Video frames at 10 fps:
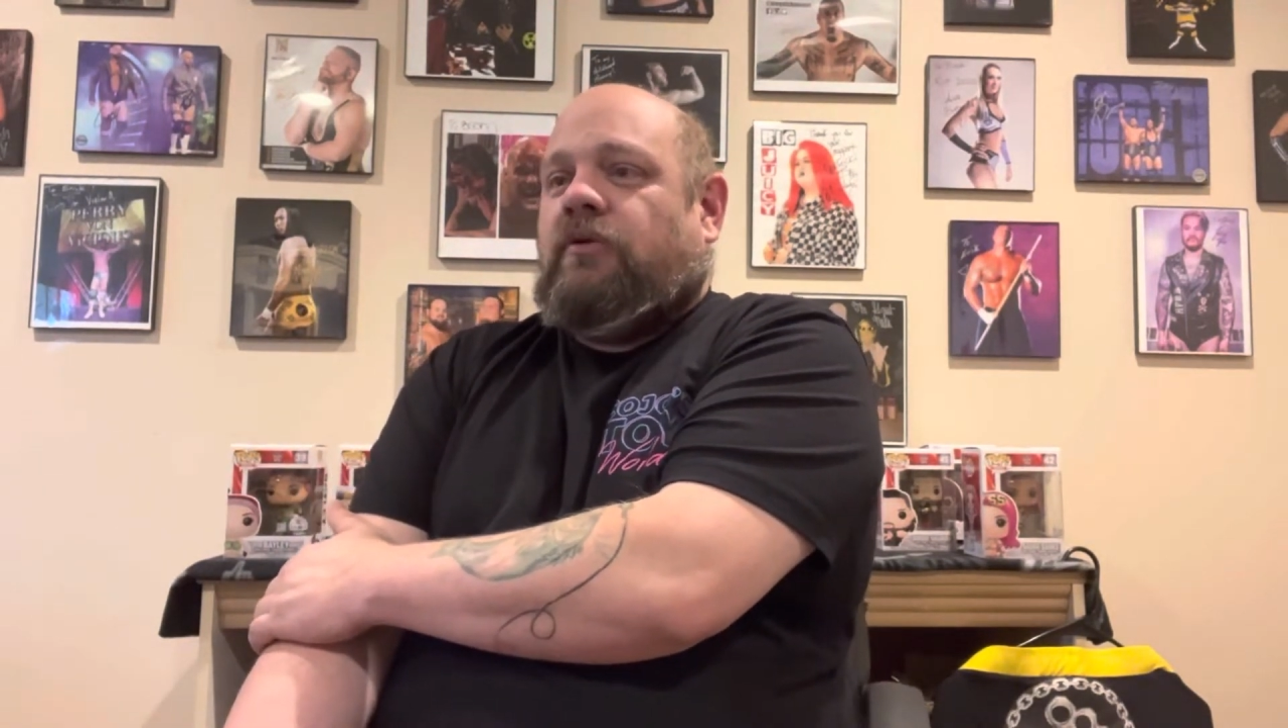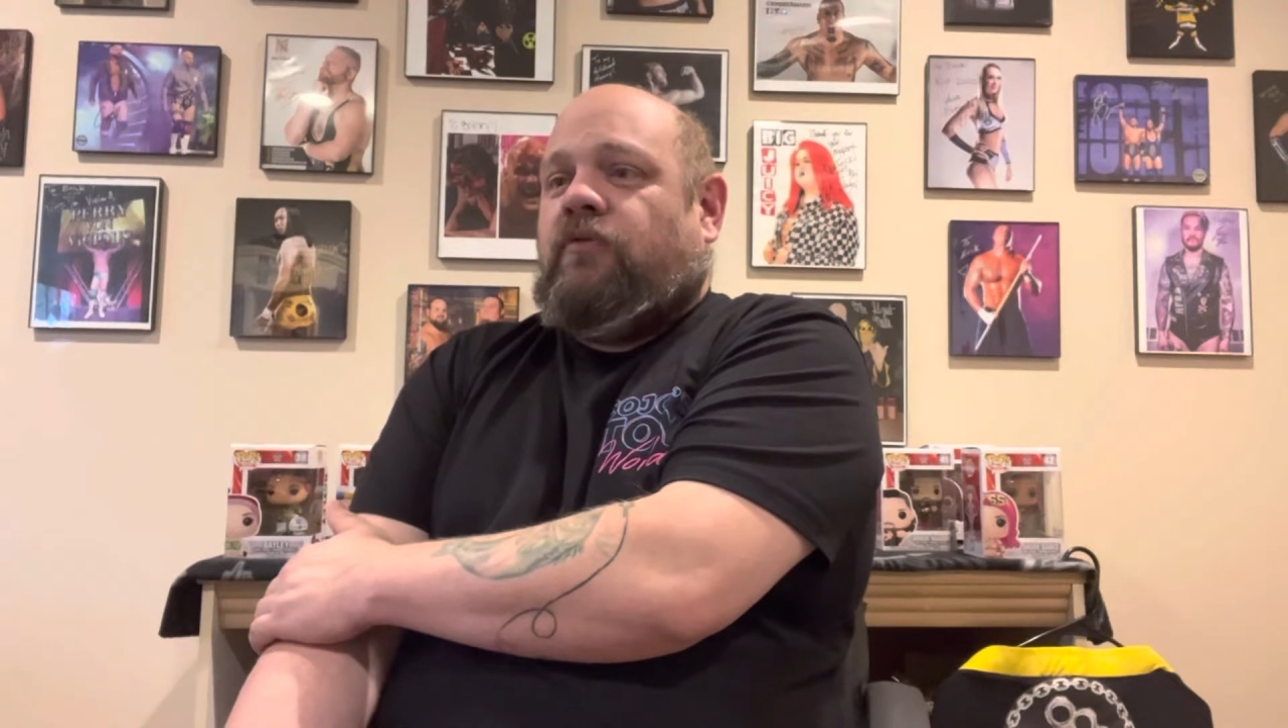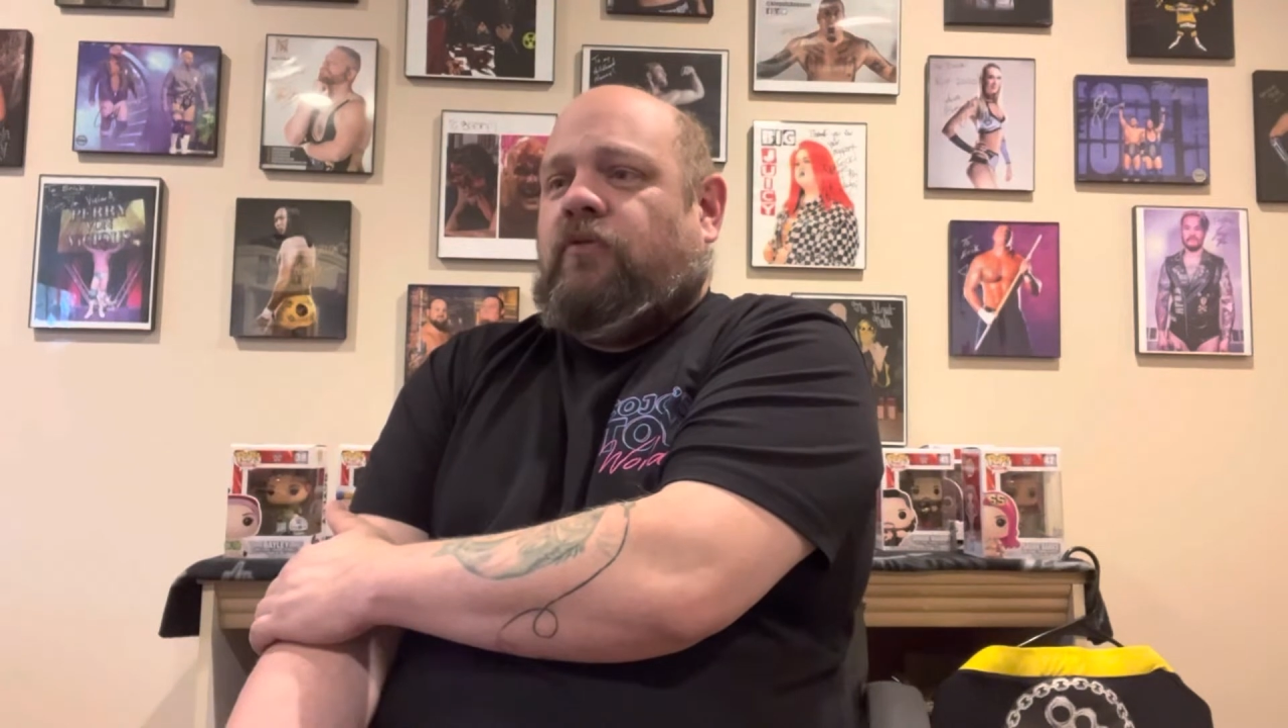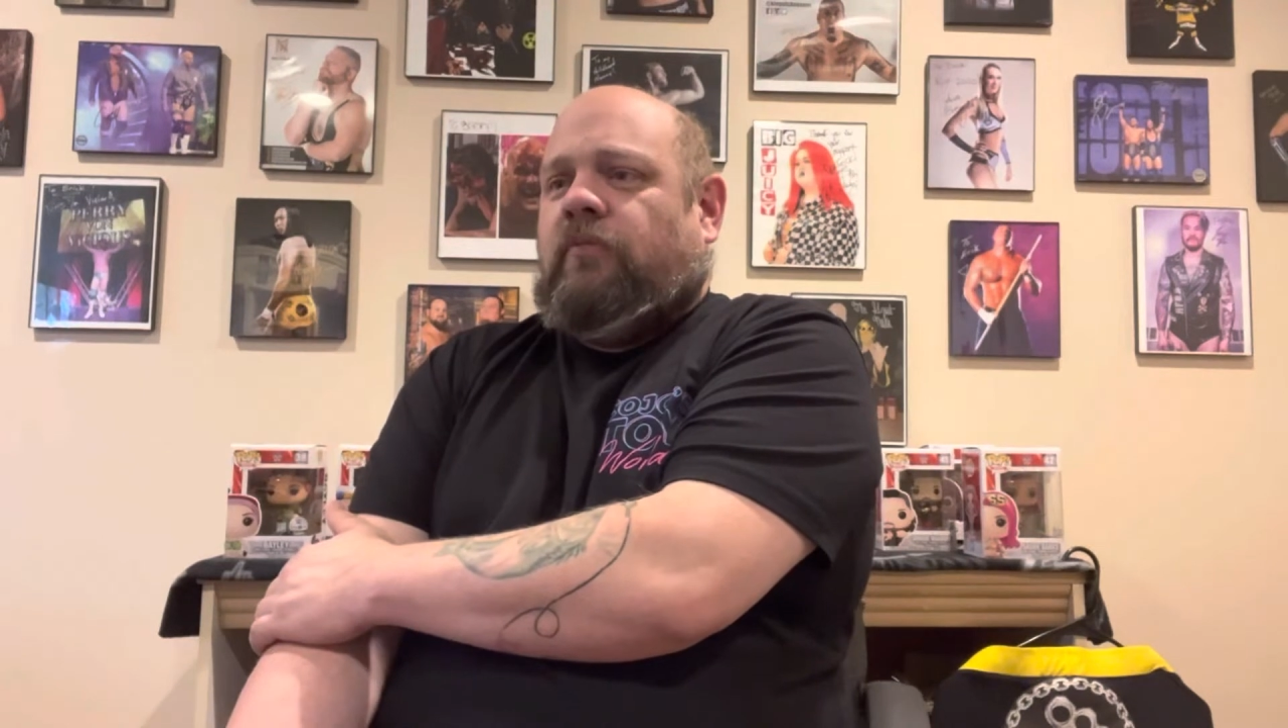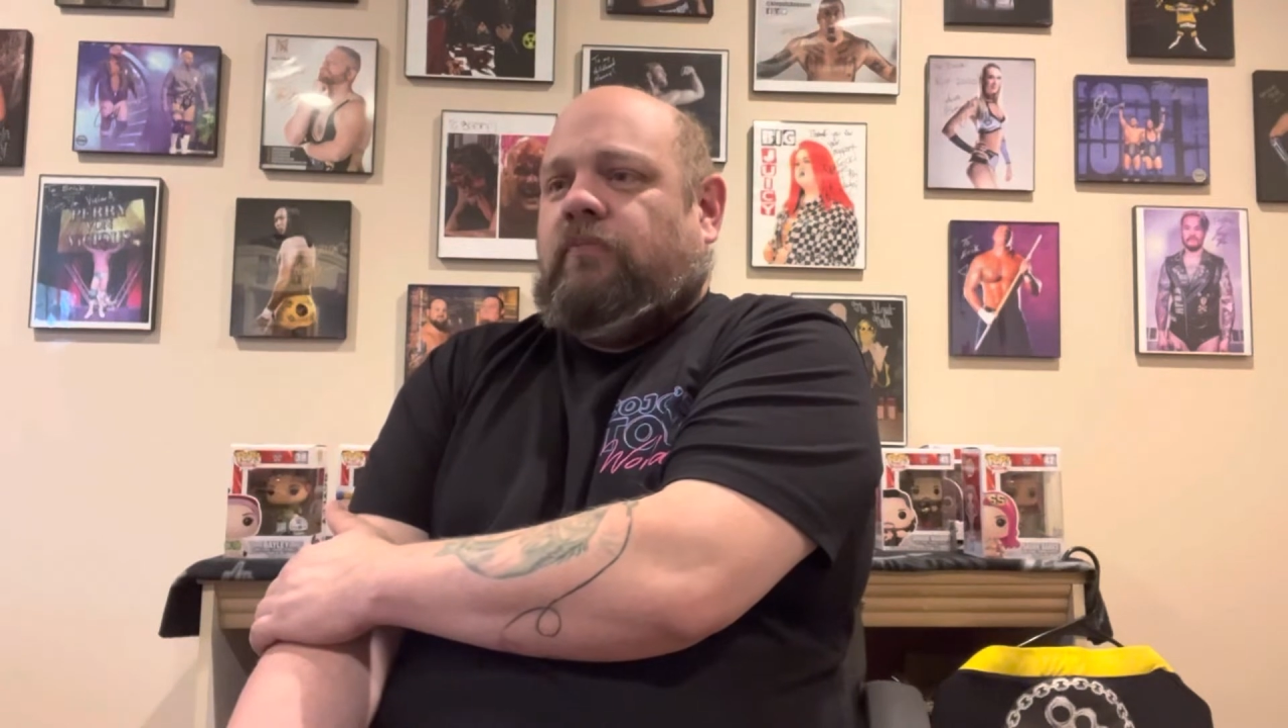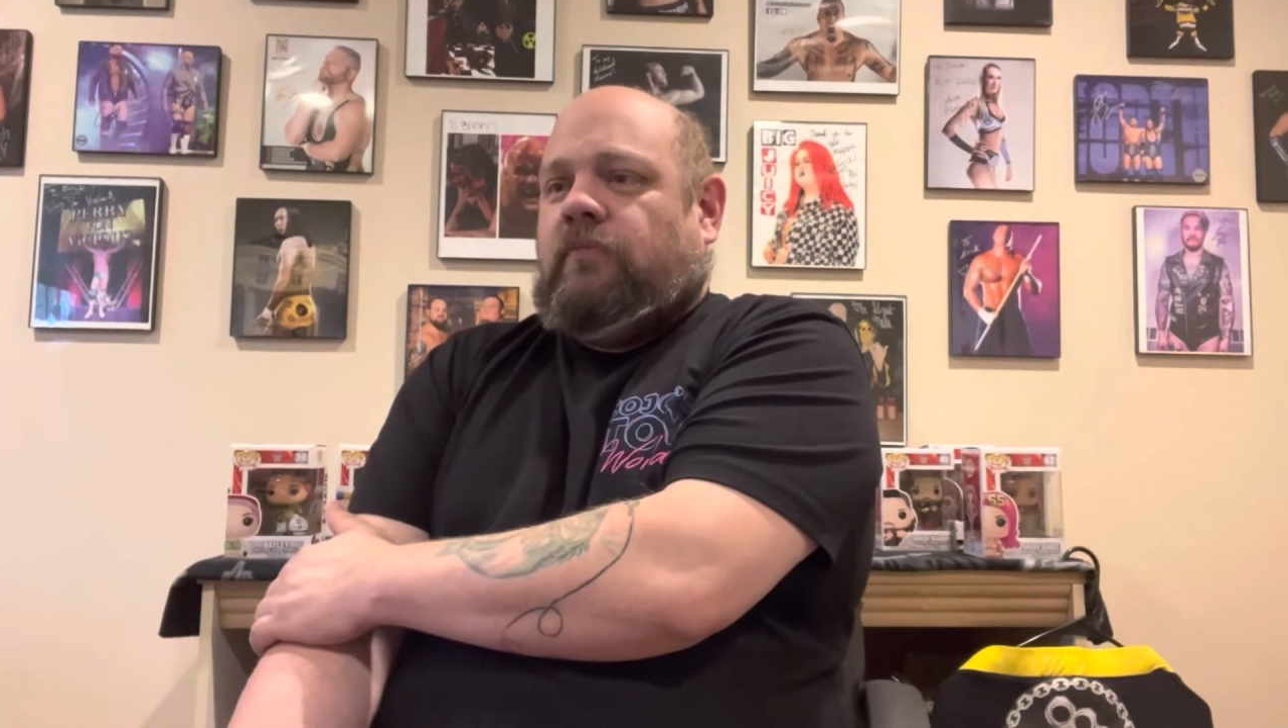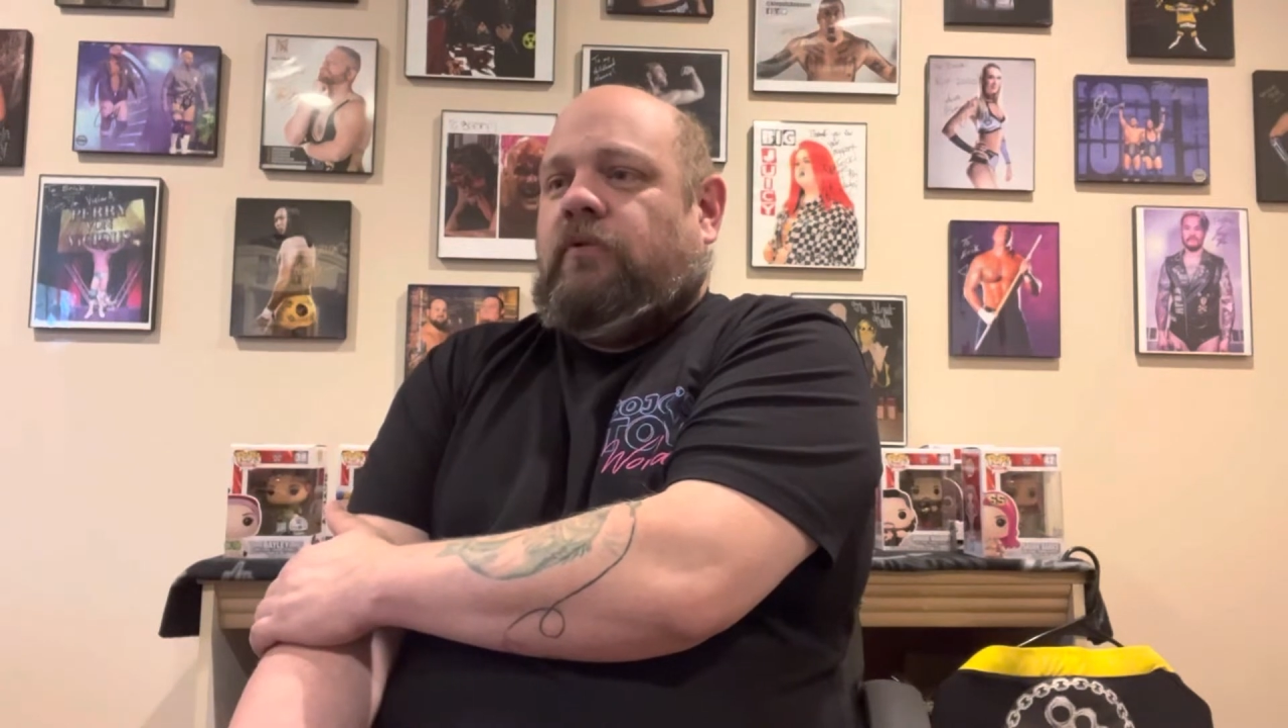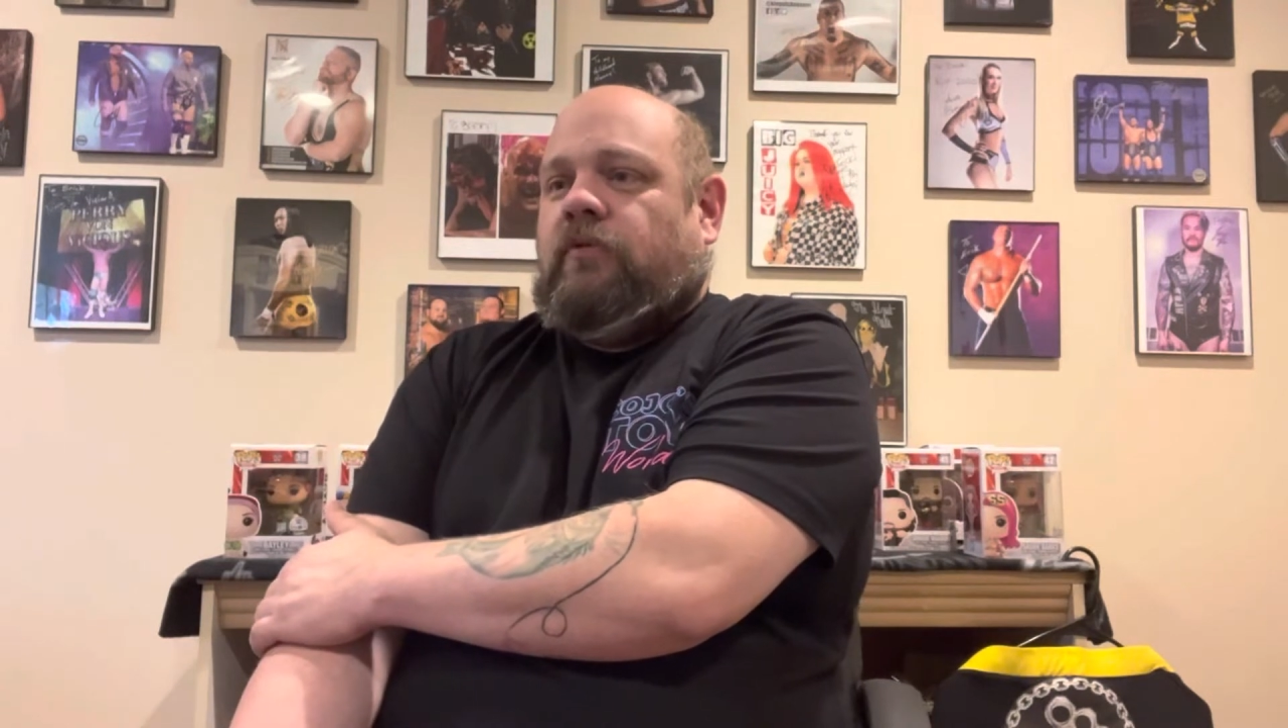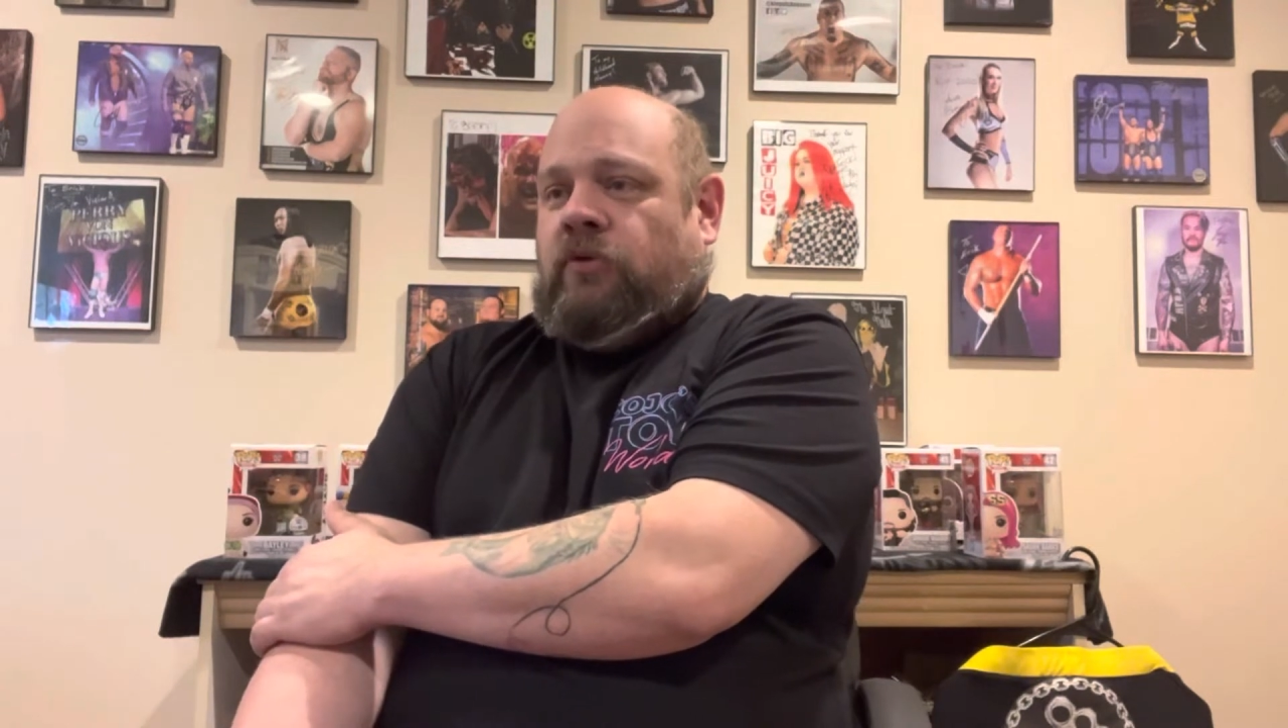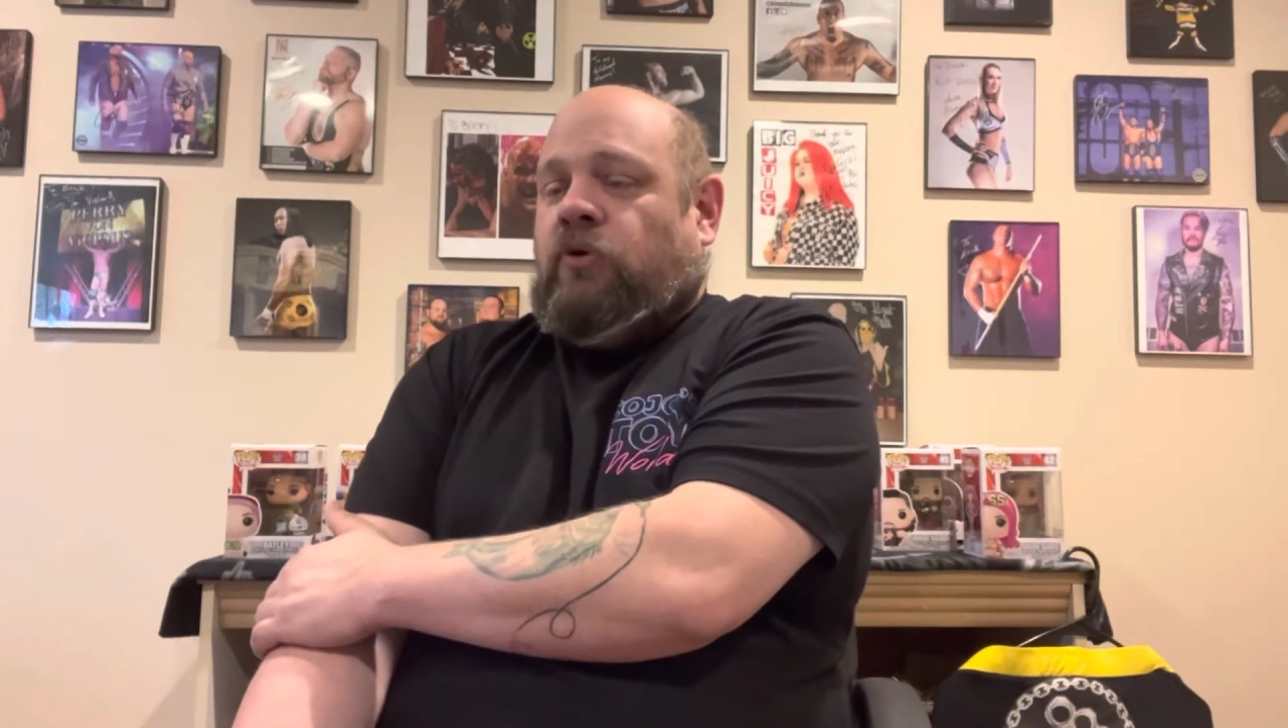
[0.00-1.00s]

just New York City.